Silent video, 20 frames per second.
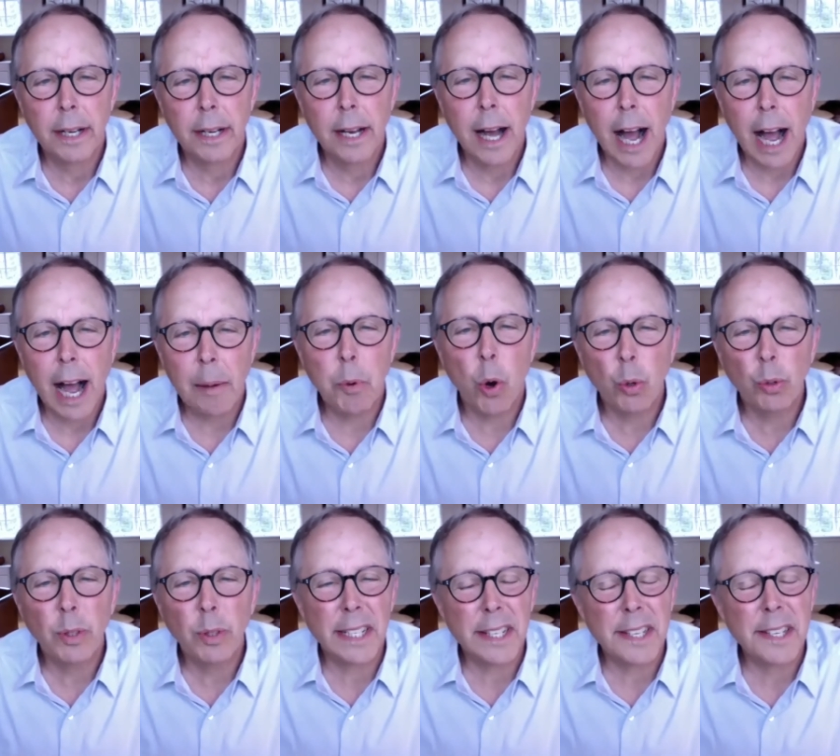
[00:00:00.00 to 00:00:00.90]
I'm
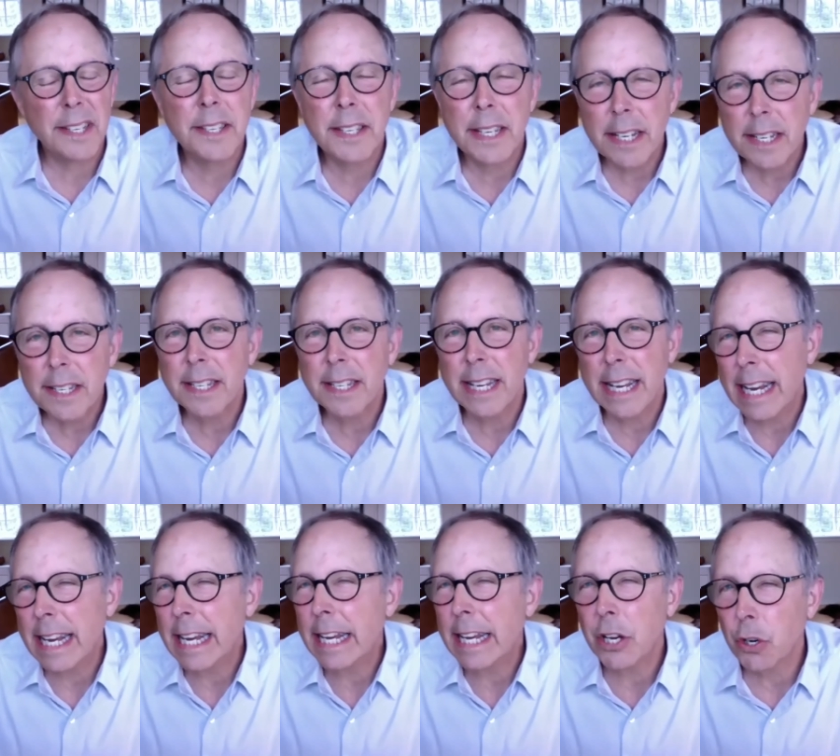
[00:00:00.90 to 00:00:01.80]
only
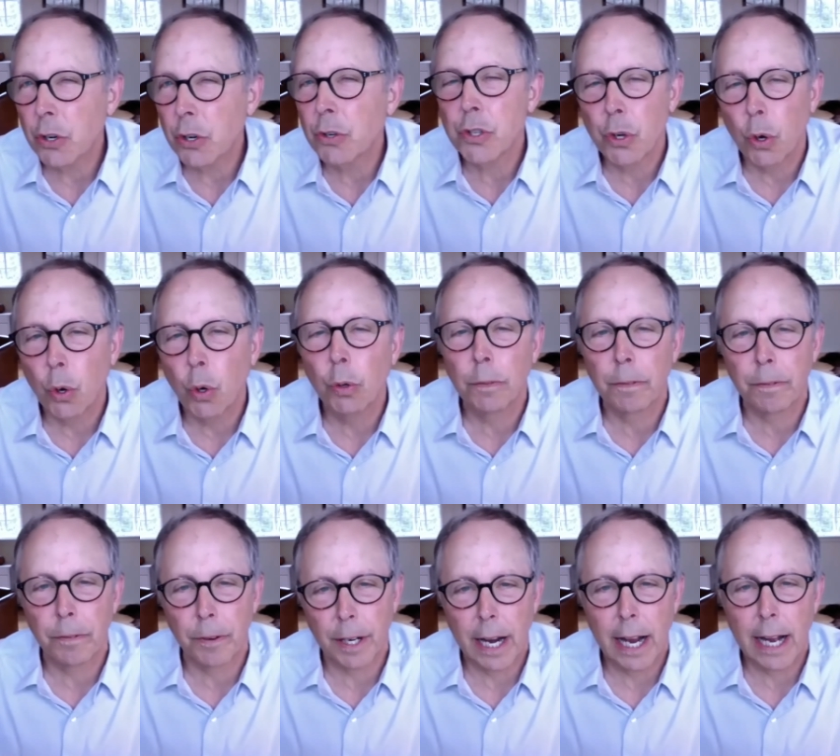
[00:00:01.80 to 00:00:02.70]
16 years old, for
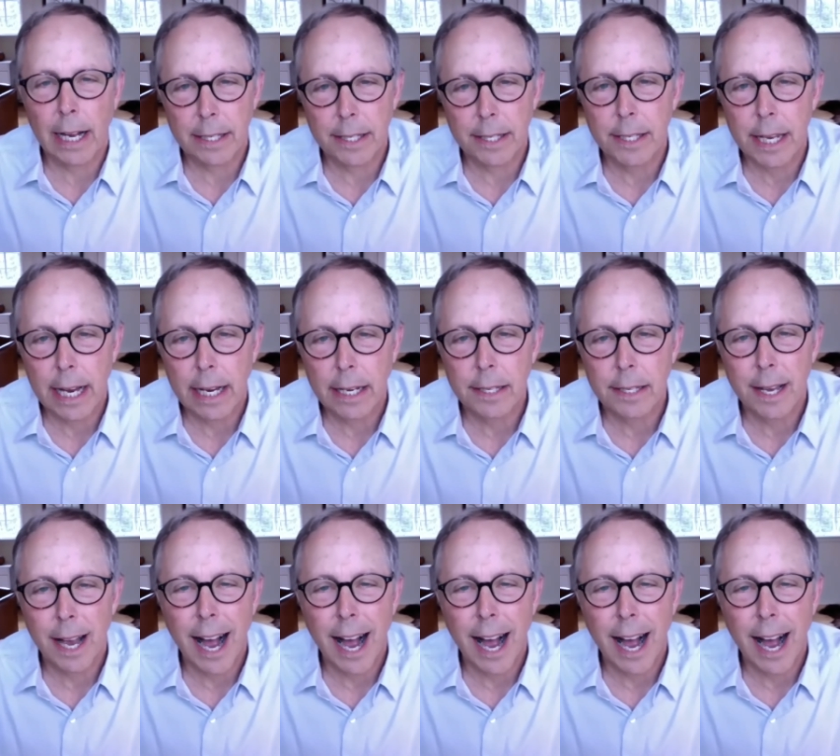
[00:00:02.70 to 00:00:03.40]
God's sakes.